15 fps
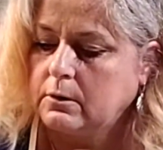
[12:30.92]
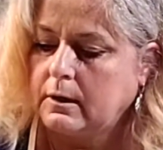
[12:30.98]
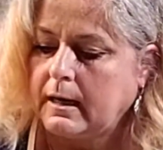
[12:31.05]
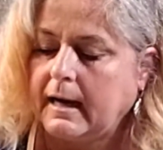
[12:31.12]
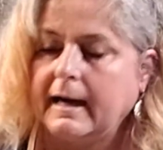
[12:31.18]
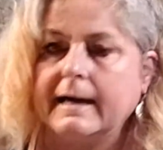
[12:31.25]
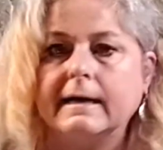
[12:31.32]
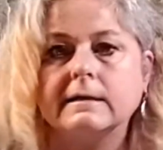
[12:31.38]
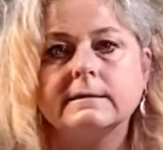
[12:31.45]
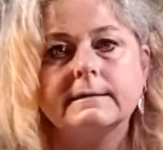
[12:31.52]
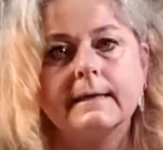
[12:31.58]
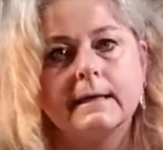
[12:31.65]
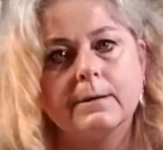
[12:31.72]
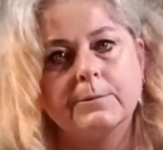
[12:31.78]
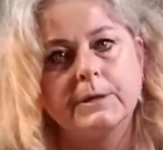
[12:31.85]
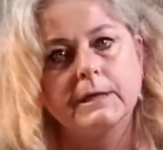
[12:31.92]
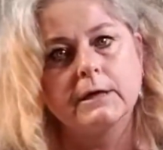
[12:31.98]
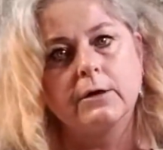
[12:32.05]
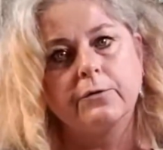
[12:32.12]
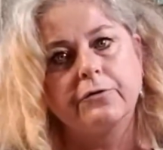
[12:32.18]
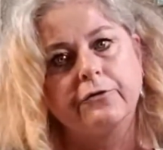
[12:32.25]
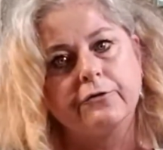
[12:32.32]
I had said I'm going to
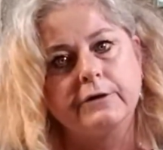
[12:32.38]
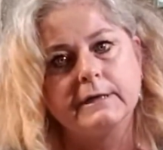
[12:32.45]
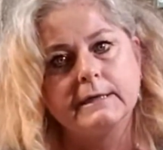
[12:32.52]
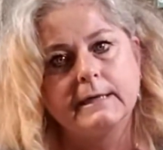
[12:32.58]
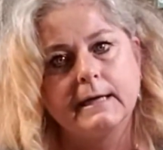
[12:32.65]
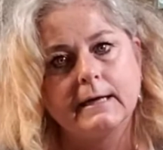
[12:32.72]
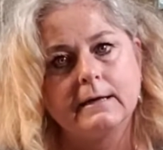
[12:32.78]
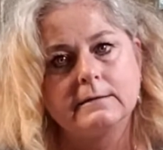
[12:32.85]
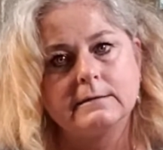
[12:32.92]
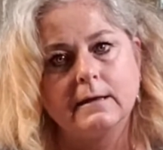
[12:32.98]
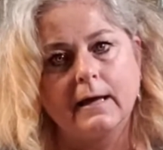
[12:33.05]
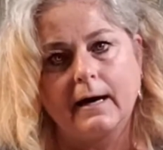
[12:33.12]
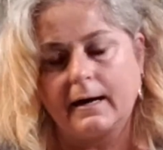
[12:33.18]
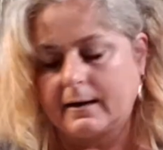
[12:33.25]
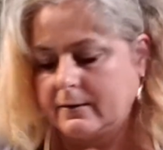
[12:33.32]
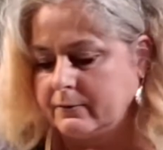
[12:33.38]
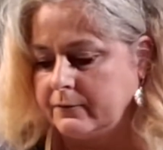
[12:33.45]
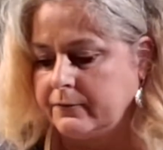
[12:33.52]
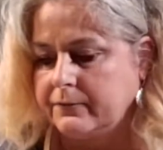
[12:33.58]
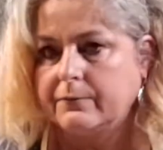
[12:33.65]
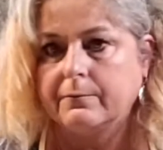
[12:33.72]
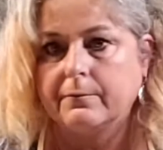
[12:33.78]
go 30 days live,
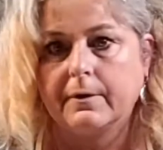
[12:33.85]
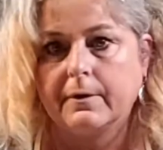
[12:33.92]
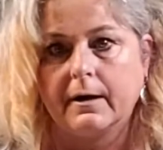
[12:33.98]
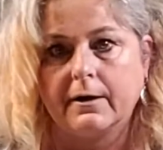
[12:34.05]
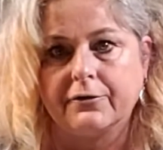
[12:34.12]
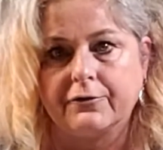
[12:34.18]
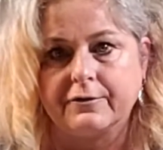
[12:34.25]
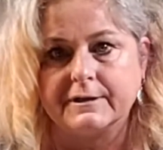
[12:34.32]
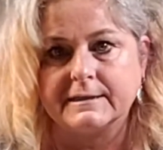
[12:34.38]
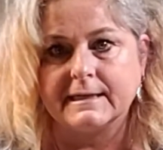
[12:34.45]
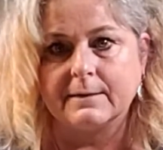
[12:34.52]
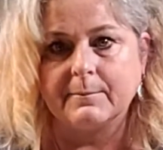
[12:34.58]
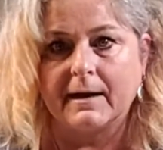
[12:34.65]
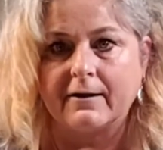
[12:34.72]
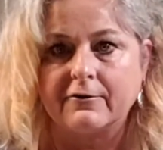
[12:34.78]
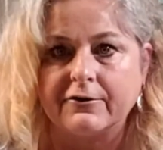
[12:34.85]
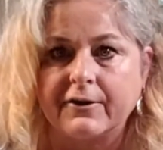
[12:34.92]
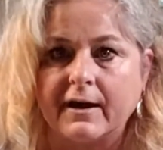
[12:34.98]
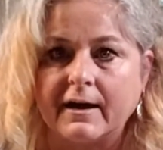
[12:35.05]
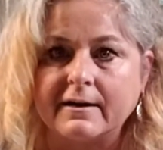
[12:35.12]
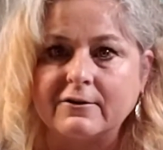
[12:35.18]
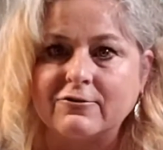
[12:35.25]
30-day
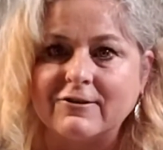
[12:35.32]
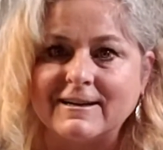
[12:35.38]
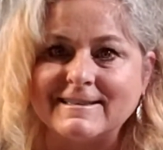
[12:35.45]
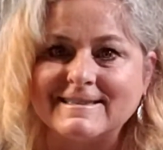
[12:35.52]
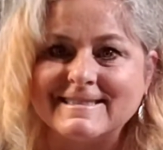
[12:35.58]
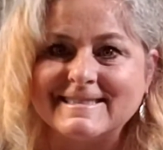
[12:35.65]
marathon, Chris.